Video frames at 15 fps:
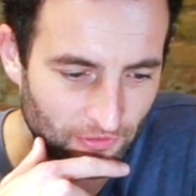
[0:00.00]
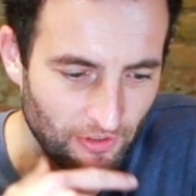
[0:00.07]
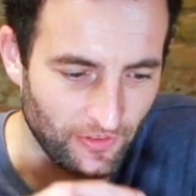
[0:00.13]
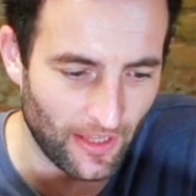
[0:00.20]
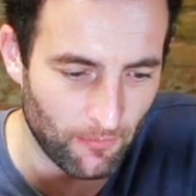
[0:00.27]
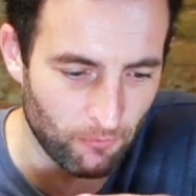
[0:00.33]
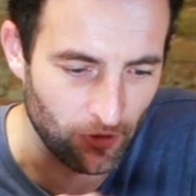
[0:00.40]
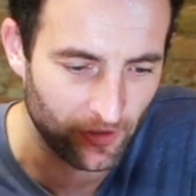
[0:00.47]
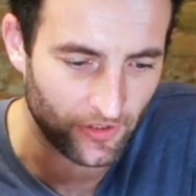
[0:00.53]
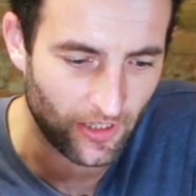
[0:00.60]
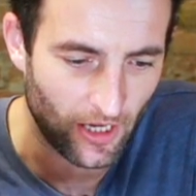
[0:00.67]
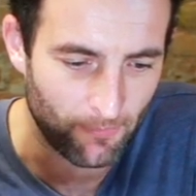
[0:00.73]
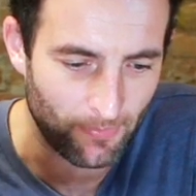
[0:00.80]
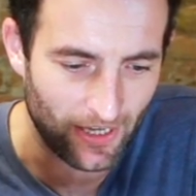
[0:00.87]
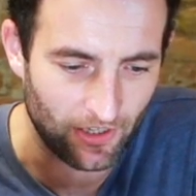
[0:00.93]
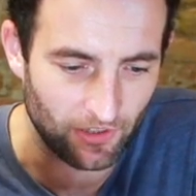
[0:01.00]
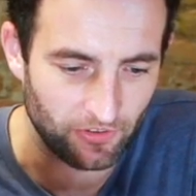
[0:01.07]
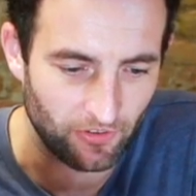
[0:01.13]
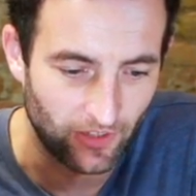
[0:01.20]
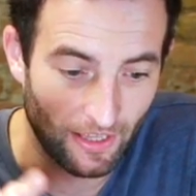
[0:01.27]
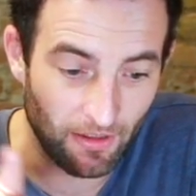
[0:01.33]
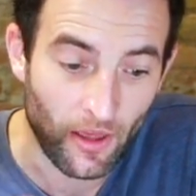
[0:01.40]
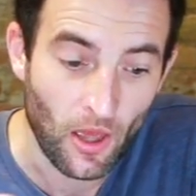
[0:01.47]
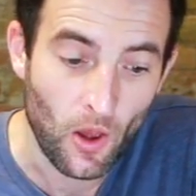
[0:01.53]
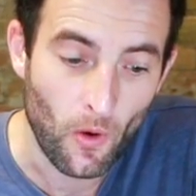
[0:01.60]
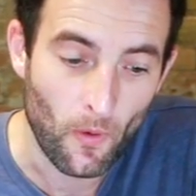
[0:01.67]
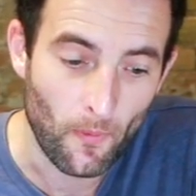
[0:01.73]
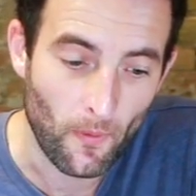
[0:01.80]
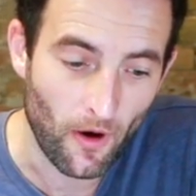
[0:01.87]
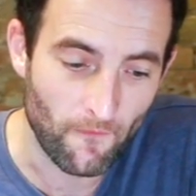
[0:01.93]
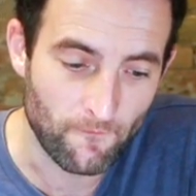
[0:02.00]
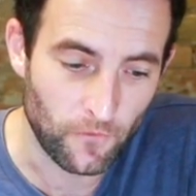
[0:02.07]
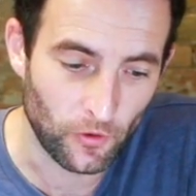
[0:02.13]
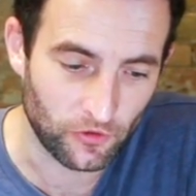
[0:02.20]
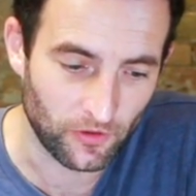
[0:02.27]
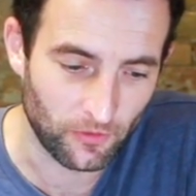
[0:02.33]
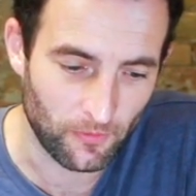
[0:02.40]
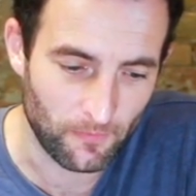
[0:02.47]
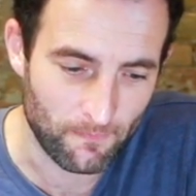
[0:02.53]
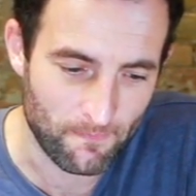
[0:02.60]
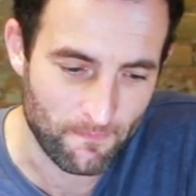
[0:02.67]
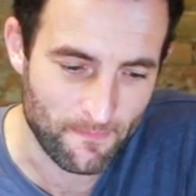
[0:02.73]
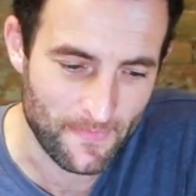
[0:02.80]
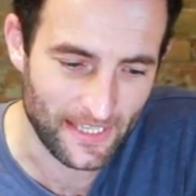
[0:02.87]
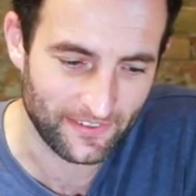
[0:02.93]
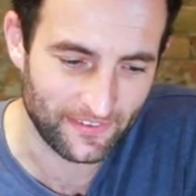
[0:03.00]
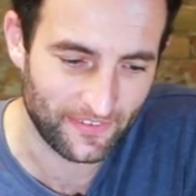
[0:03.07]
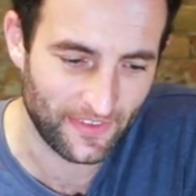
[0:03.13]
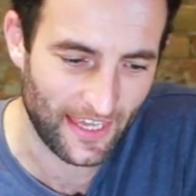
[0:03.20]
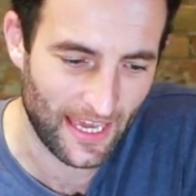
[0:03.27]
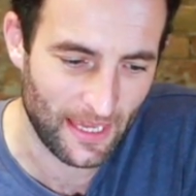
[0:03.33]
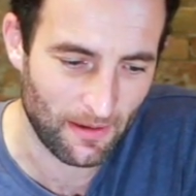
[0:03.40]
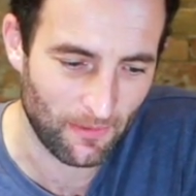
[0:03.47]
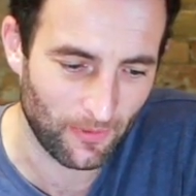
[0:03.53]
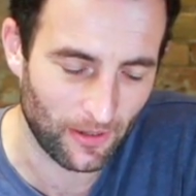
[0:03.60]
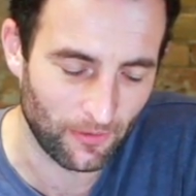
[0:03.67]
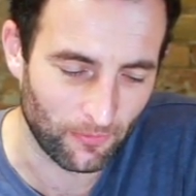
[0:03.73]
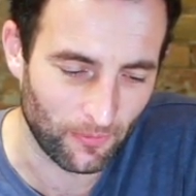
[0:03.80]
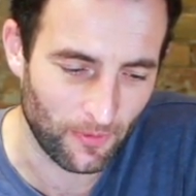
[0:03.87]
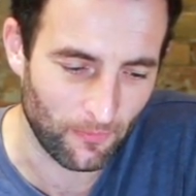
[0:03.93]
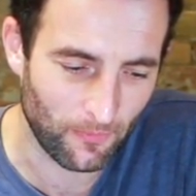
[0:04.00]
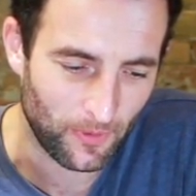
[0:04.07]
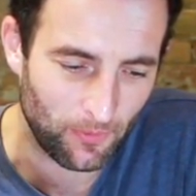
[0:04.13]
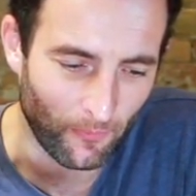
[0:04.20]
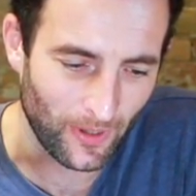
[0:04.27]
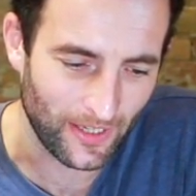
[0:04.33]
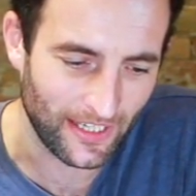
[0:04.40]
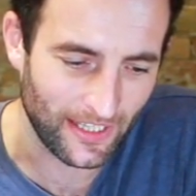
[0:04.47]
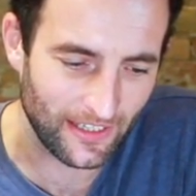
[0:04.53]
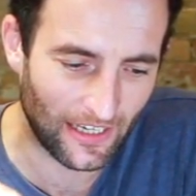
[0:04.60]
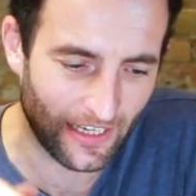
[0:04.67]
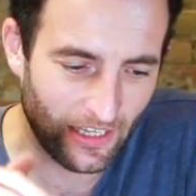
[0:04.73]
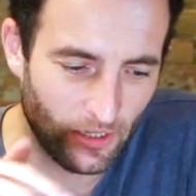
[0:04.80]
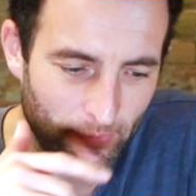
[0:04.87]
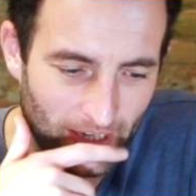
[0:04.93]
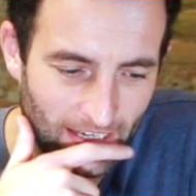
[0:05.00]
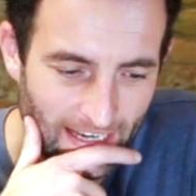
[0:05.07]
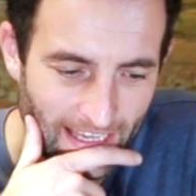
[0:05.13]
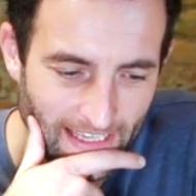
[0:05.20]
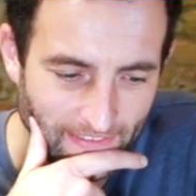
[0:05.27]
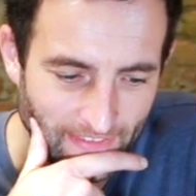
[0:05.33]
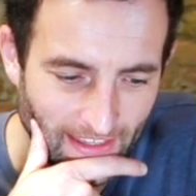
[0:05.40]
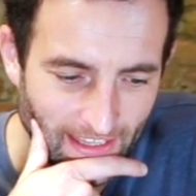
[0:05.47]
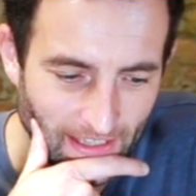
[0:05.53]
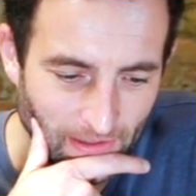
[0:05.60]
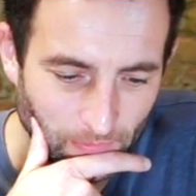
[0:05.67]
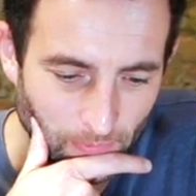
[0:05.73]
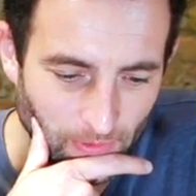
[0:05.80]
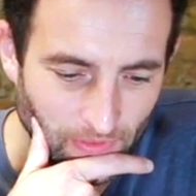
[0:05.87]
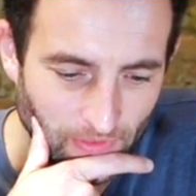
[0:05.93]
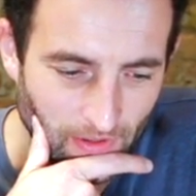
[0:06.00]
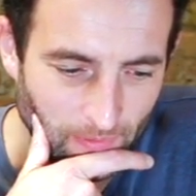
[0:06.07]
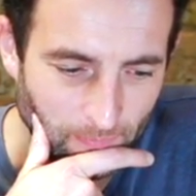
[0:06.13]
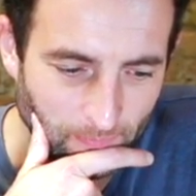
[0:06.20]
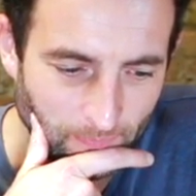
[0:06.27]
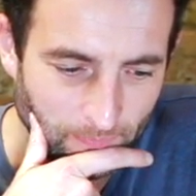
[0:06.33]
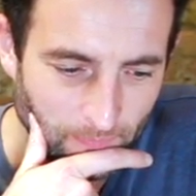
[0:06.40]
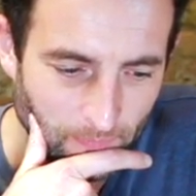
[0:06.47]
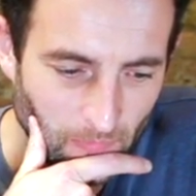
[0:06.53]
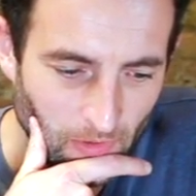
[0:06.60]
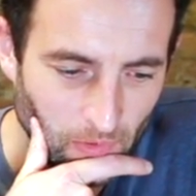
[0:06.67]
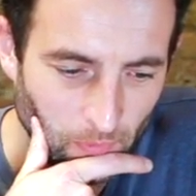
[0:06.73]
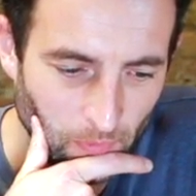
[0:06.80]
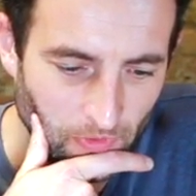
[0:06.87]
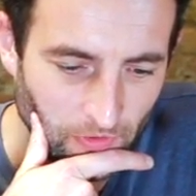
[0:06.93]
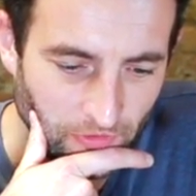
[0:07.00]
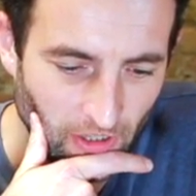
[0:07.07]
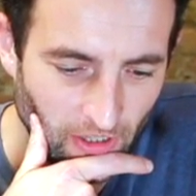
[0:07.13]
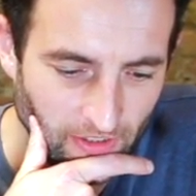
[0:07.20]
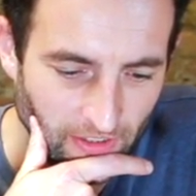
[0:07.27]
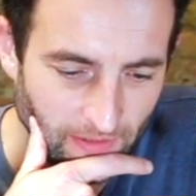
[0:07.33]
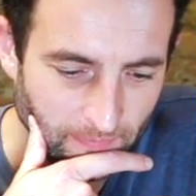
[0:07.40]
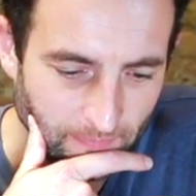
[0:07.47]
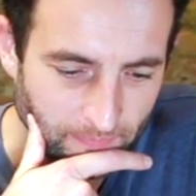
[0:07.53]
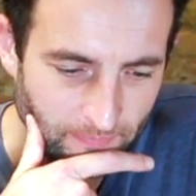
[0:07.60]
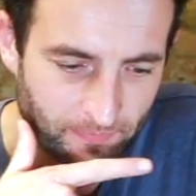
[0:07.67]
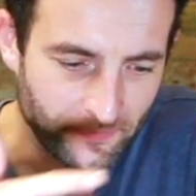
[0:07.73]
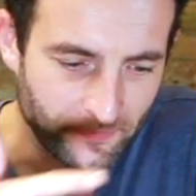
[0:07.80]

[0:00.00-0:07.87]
done that. Bring the car back onto the line. Unfortunately, we missed the eight. Well, we went in a little bit late there with the turn in.